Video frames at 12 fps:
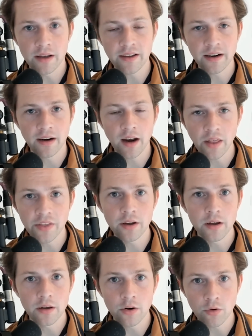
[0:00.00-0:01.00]
has had
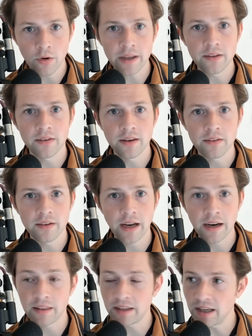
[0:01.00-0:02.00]
another great season,
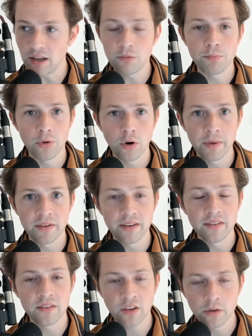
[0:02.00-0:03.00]
and I think his promise
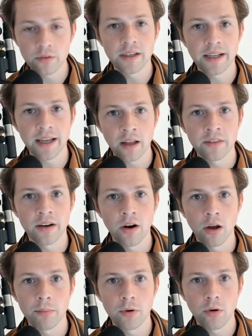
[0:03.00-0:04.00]
is totally
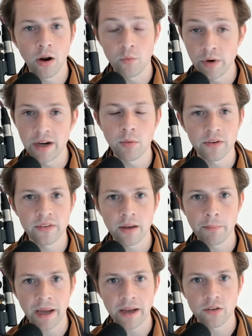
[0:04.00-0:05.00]
undeniable. I really want to see
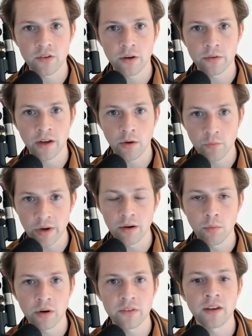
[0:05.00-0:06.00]
him back at Chelsea, and I really
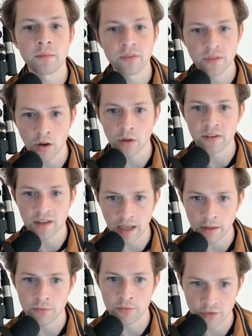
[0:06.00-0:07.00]
want to see him starting
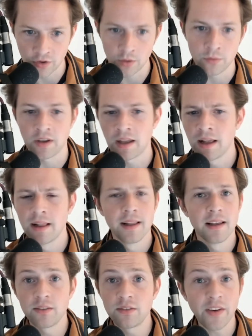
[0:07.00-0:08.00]
games for Chelsea.
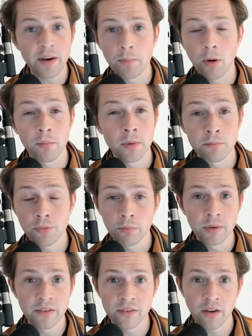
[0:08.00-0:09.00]
Sven Botman
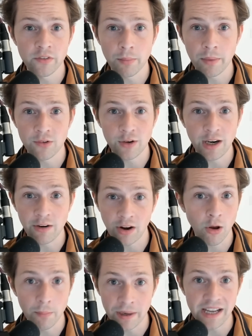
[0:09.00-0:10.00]
probably deserves a mention here. I
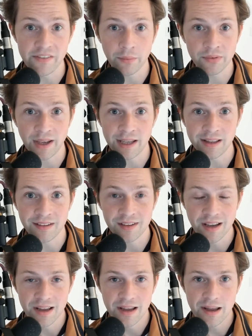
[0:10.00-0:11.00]
can't believe I'm saying this.
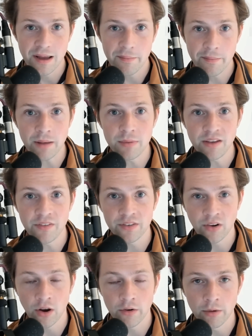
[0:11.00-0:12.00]
Maybe even
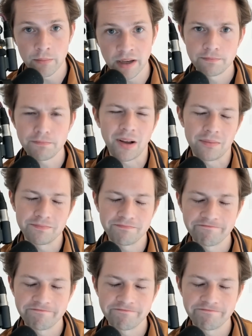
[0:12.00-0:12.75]
Tyrone Mings. But